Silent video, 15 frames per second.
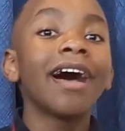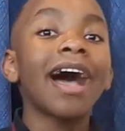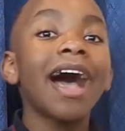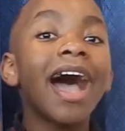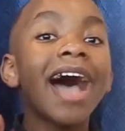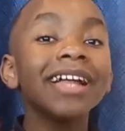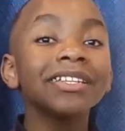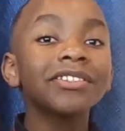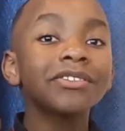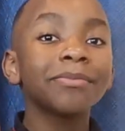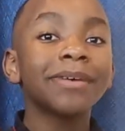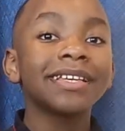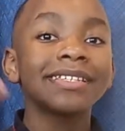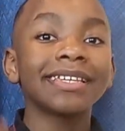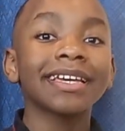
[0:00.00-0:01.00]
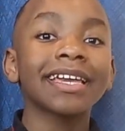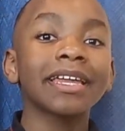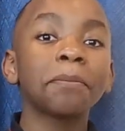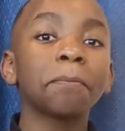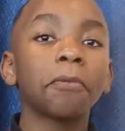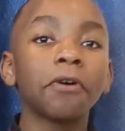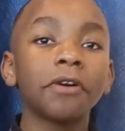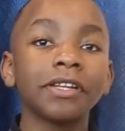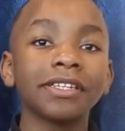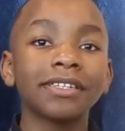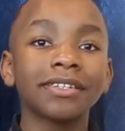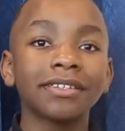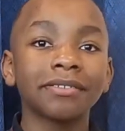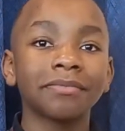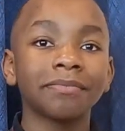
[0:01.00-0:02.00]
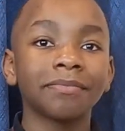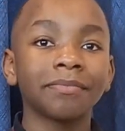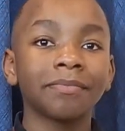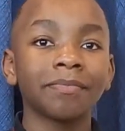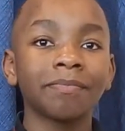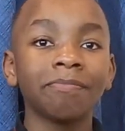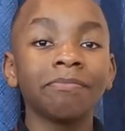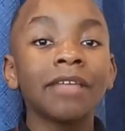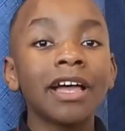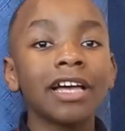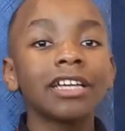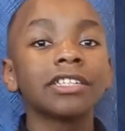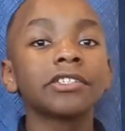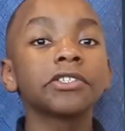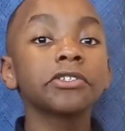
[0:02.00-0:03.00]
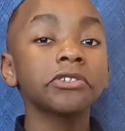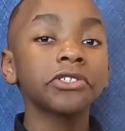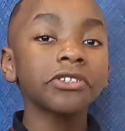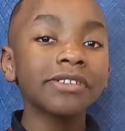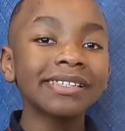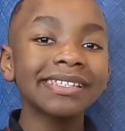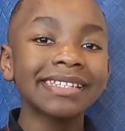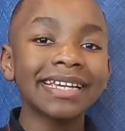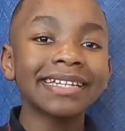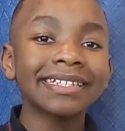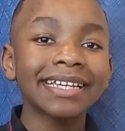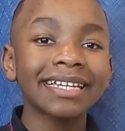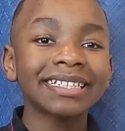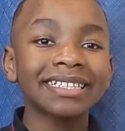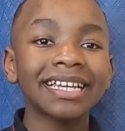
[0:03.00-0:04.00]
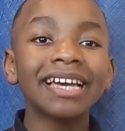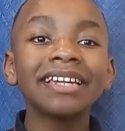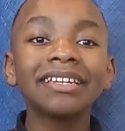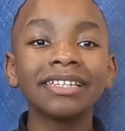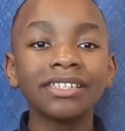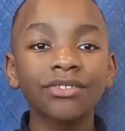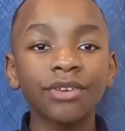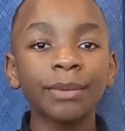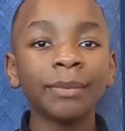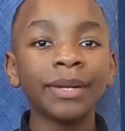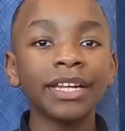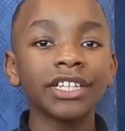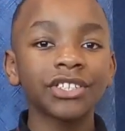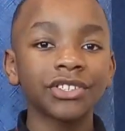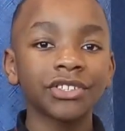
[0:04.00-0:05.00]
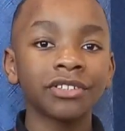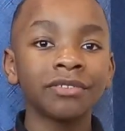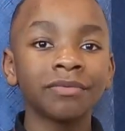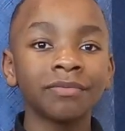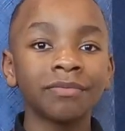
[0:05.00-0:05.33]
And to my second point, social status discrimination.